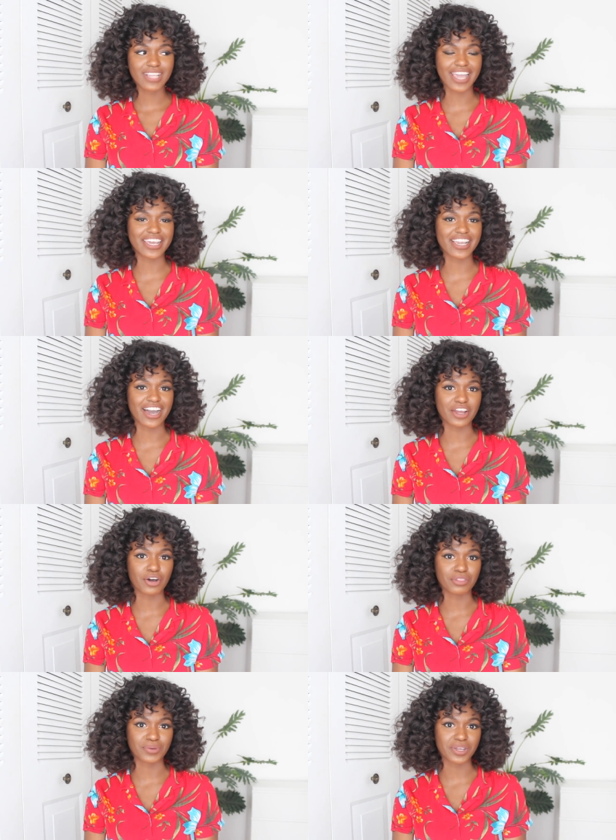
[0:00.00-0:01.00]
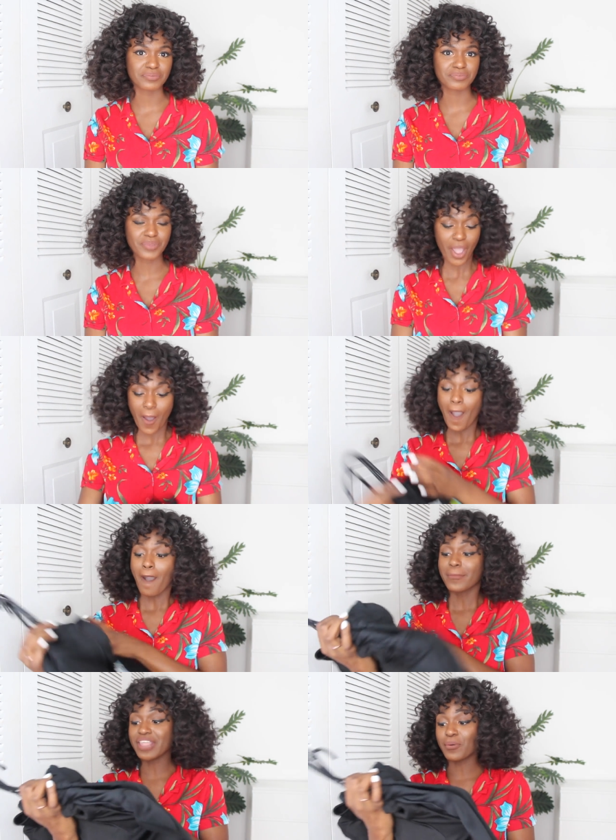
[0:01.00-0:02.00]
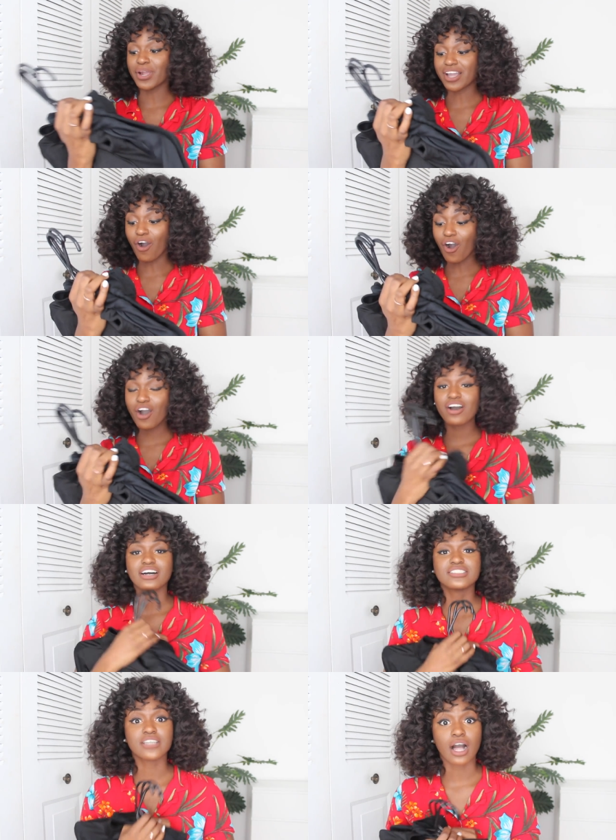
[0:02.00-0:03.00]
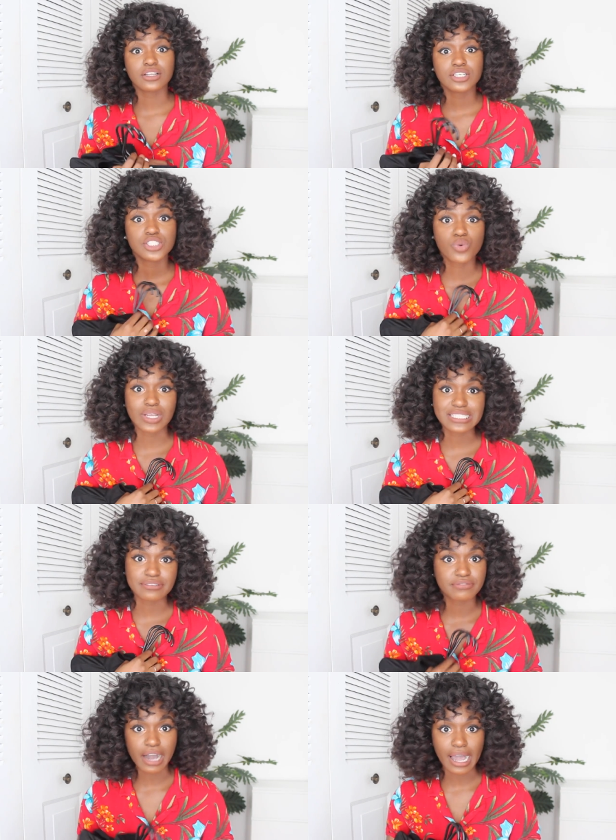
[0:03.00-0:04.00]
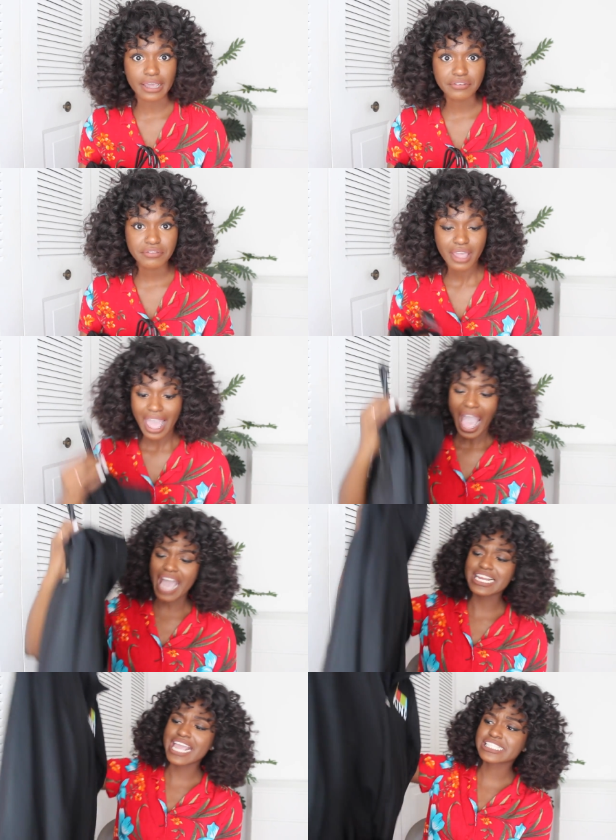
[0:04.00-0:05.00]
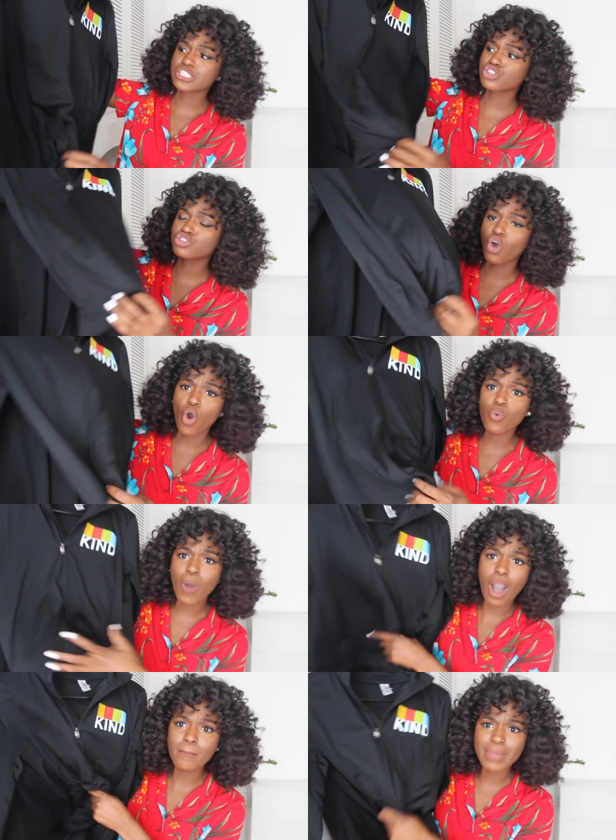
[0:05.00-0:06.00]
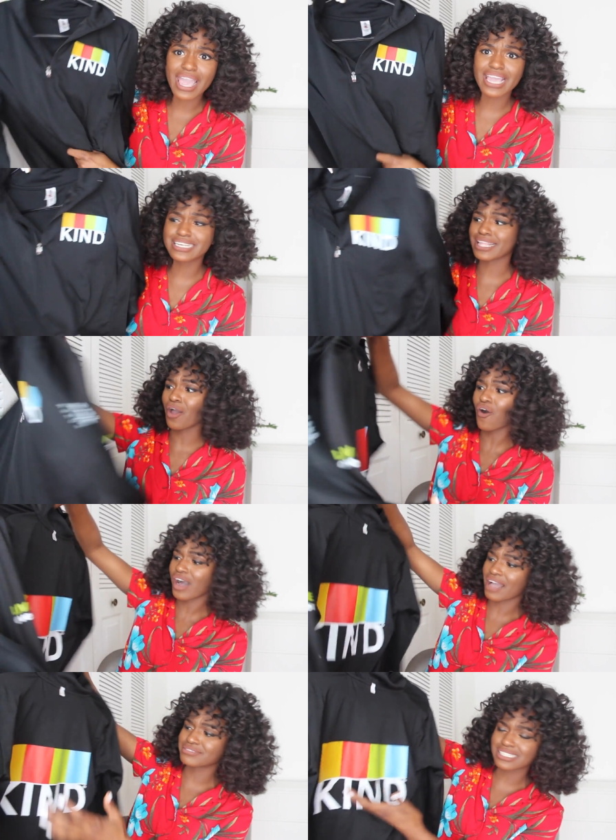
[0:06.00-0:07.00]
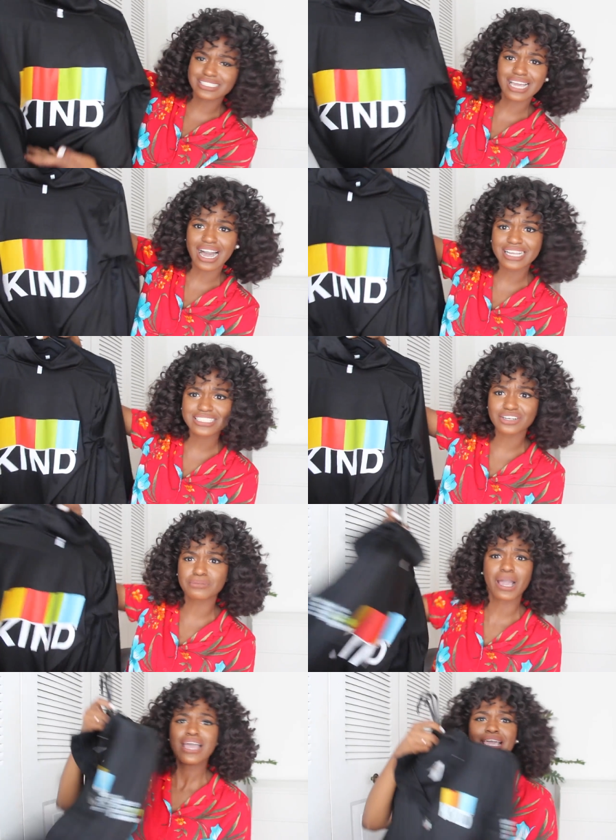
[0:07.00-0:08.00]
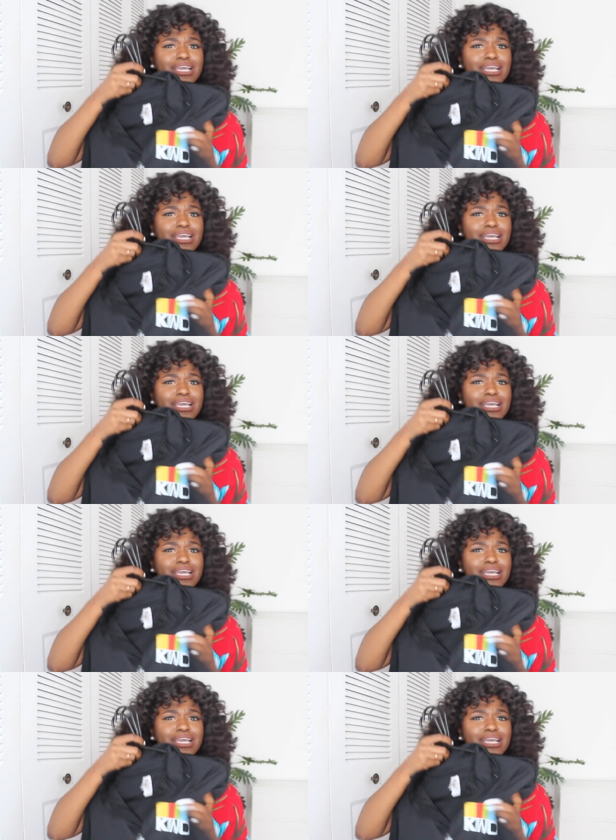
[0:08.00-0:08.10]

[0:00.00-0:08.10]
And I got all three. They were all a dollar twenty-five. And it's so well made. They all have this kind thing on the back.